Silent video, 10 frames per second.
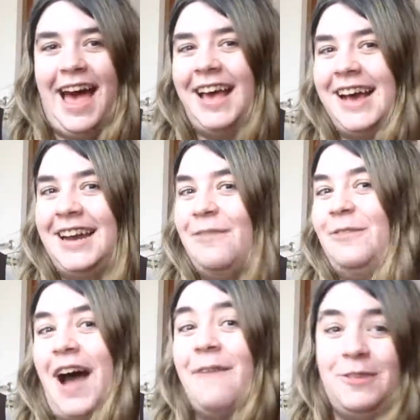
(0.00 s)

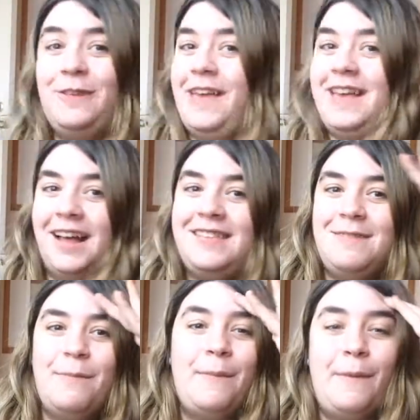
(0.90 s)
I'm absolutely
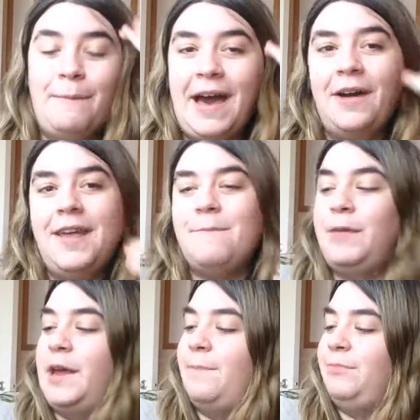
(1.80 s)
gutted about it,
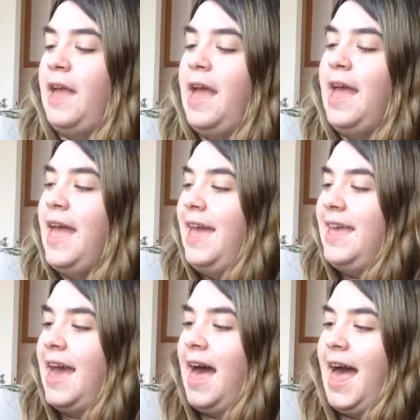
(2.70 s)
but
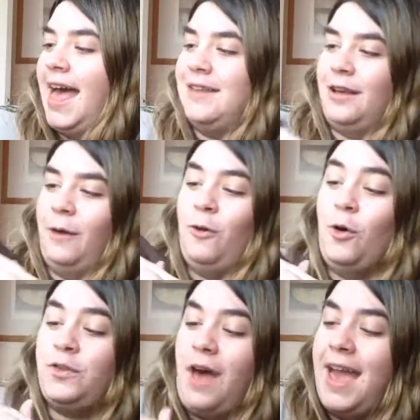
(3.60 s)
yeah, and of
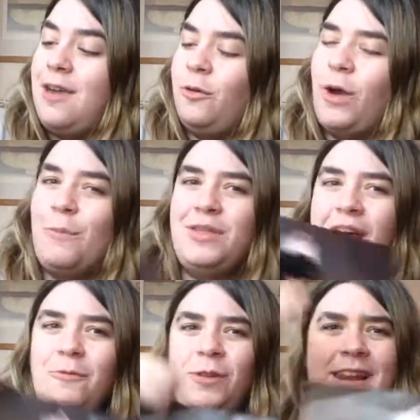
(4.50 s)
course I grew up with
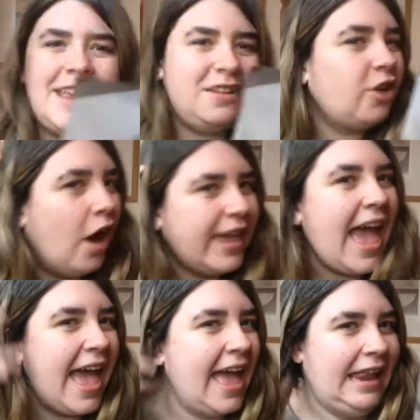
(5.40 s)
like really dark
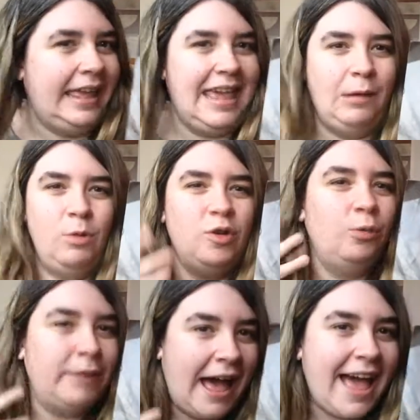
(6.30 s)
hair, like it was
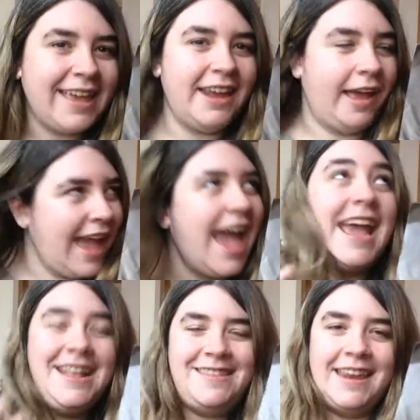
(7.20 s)
all black, and I
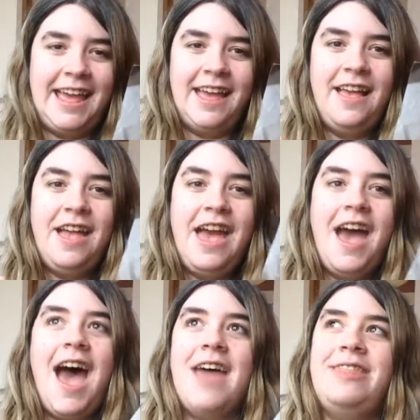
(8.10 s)
hated it.
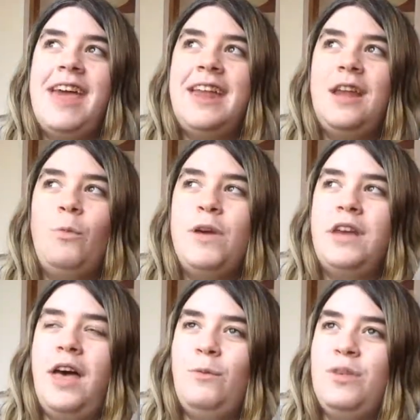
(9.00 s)
And then when
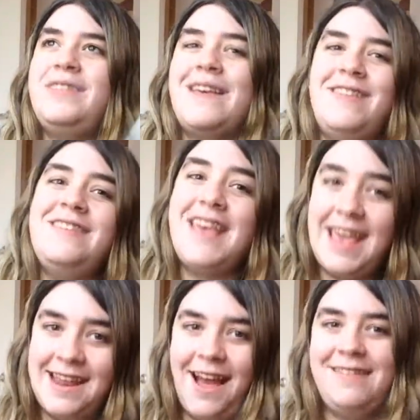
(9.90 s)
I was
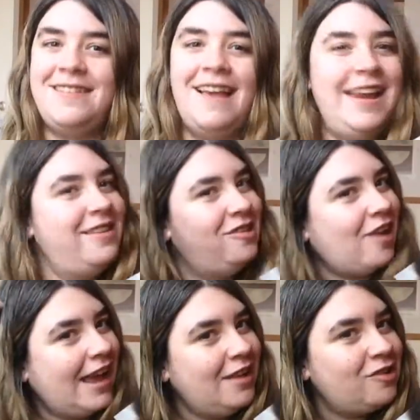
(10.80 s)
17 I decided to
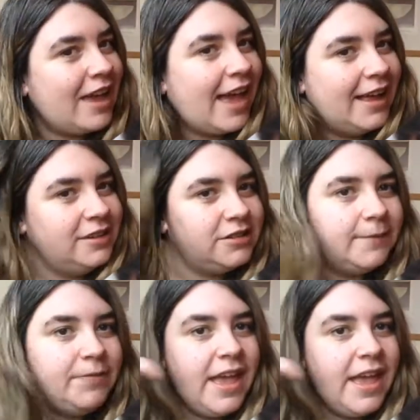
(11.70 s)
change it, and